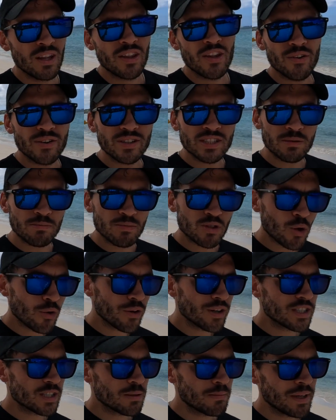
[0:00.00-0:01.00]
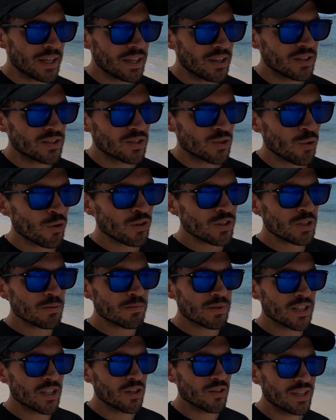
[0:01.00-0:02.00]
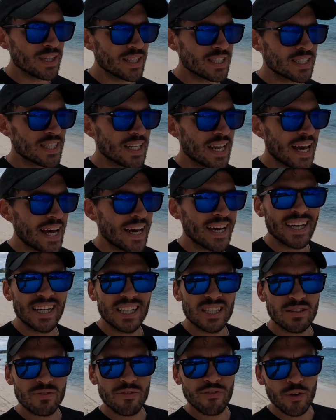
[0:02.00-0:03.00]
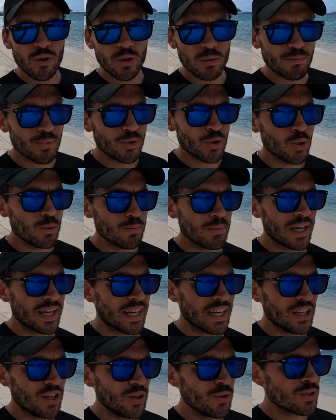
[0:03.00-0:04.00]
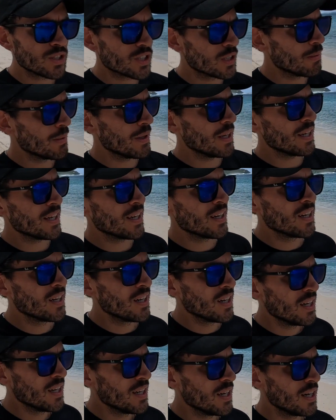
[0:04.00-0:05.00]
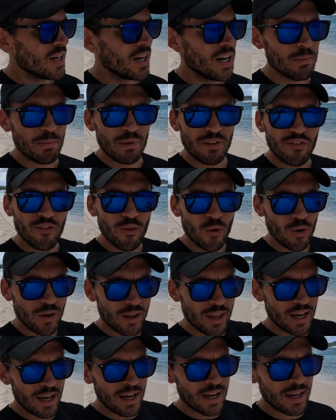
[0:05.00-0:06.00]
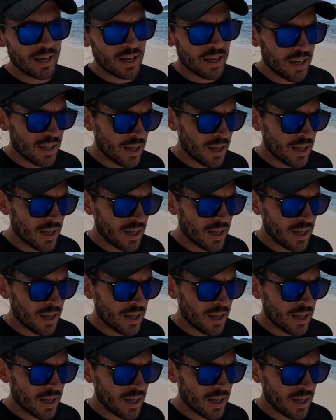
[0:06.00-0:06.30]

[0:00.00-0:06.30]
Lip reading: There is some tourism here. Tourism still isn't at its full boom like it used to be before that,